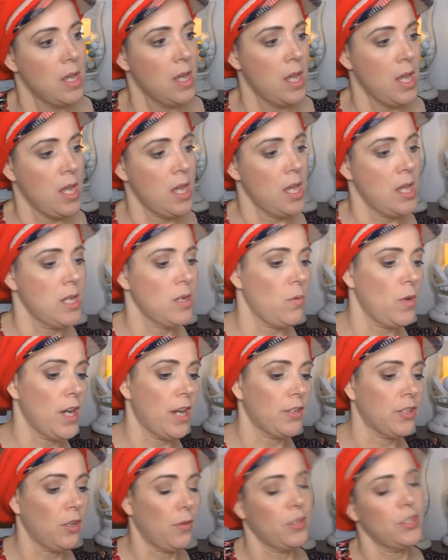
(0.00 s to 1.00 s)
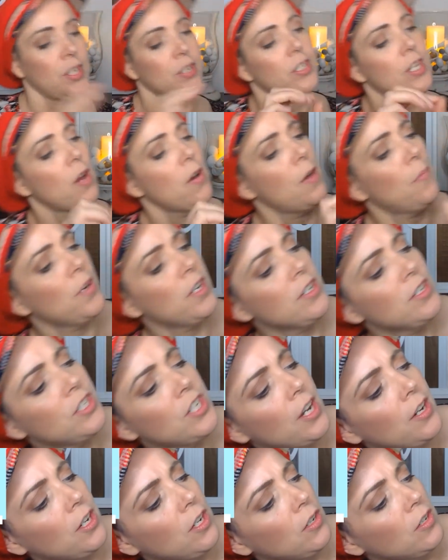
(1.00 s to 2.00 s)
And what else do I want to show you? So I want to
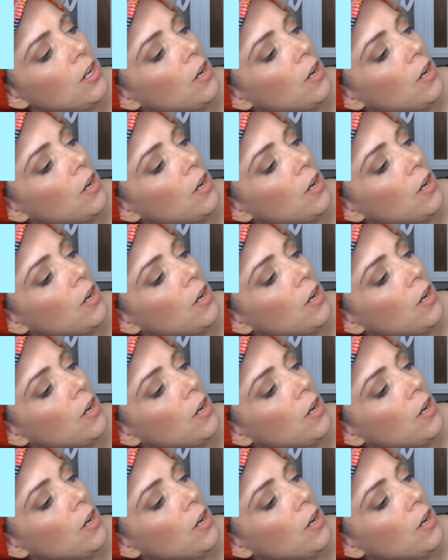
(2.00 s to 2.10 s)
show you,